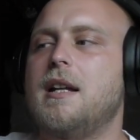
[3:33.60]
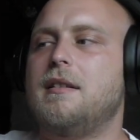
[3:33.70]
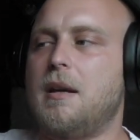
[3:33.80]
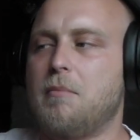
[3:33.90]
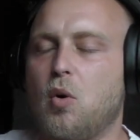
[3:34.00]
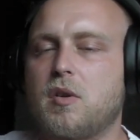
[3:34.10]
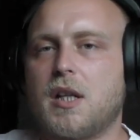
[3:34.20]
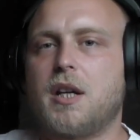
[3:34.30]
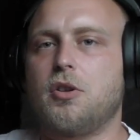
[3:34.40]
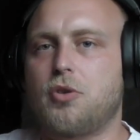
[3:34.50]
They
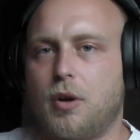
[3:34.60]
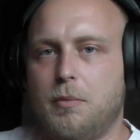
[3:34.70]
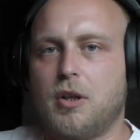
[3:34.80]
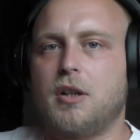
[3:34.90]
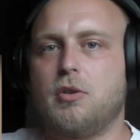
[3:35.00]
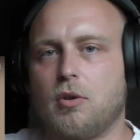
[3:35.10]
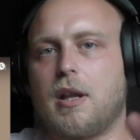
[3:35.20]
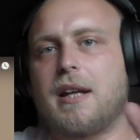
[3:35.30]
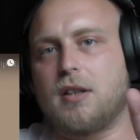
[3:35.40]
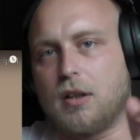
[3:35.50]
mostly contributed,
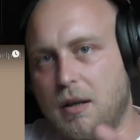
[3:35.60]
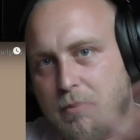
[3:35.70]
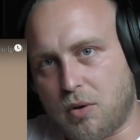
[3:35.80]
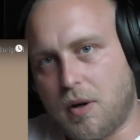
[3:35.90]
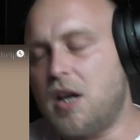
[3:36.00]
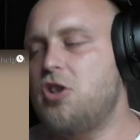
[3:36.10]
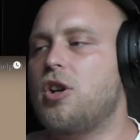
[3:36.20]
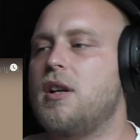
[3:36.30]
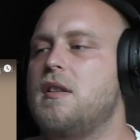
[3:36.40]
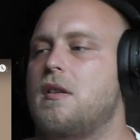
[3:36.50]
the
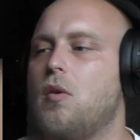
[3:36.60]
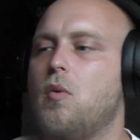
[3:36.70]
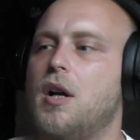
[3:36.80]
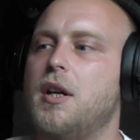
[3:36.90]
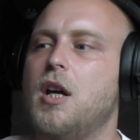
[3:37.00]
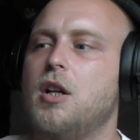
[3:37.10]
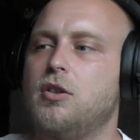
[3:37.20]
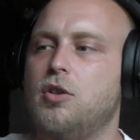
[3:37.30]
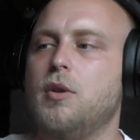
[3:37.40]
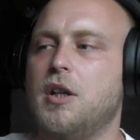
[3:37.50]
liberation and so on
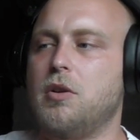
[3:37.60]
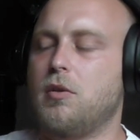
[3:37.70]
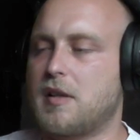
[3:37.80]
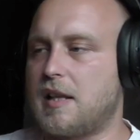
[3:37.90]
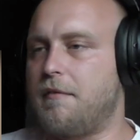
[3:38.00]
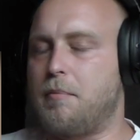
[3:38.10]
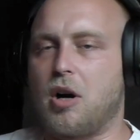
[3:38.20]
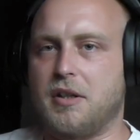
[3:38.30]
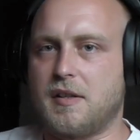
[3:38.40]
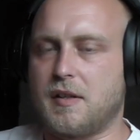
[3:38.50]
to the Yugoslav
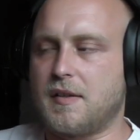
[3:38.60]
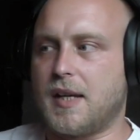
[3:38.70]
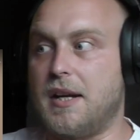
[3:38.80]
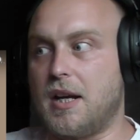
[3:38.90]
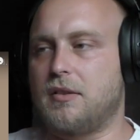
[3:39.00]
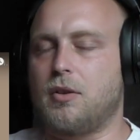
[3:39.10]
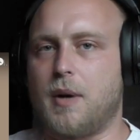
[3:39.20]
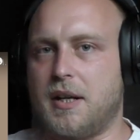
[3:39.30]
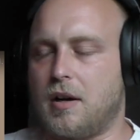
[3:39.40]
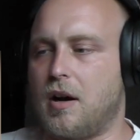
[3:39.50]
Partisans and not the
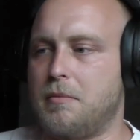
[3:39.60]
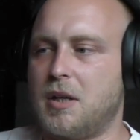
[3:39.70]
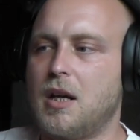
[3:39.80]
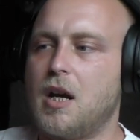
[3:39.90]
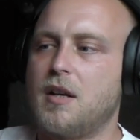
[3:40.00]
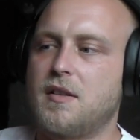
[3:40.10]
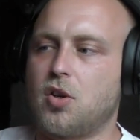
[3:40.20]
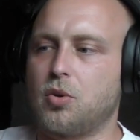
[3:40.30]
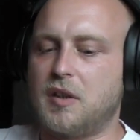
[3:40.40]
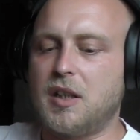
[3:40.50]
Red Army.
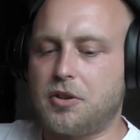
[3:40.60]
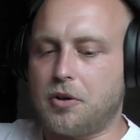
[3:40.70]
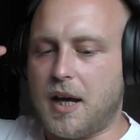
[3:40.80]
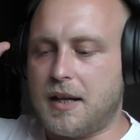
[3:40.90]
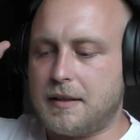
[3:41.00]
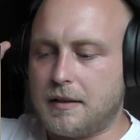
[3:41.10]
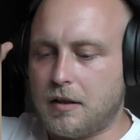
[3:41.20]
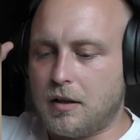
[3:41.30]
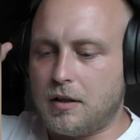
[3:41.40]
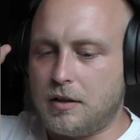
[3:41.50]
So Tito had
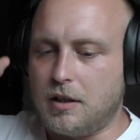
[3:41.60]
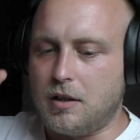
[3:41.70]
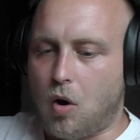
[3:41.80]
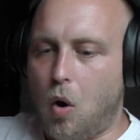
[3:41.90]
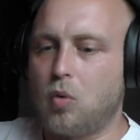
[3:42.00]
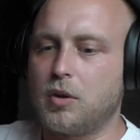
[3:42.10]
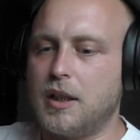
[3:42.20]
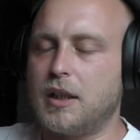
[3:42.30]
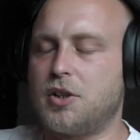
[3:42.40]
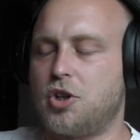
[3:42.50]
the
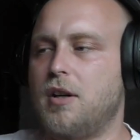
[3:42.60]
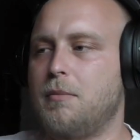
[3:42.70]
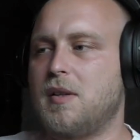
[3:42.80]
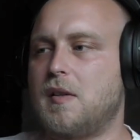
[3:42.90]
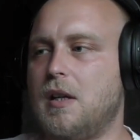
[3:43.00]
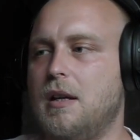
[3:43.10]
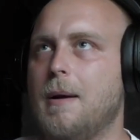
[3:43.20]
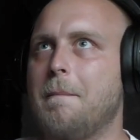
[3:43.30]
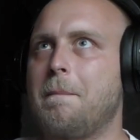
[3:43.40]
only legitimacy